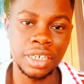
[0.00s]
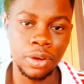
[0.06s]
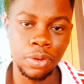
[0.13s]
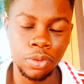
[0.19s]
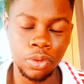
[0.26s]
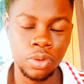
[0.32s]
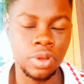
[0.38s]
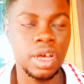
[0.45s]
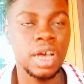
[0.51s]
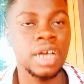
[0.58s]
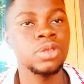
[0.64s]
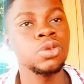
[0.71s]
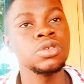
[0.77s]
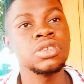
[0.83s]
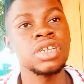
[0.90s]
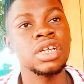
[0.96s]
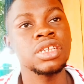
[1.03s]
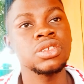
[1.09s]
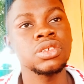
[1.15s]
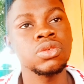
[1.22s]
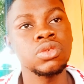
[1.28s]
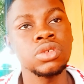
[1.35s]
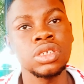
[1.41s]
now? I told him
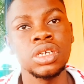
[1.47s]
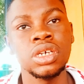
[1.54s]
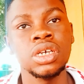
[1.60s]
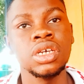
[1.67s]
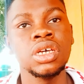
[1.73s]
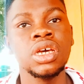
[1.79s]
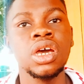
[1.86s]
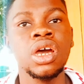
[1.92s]
that, okay,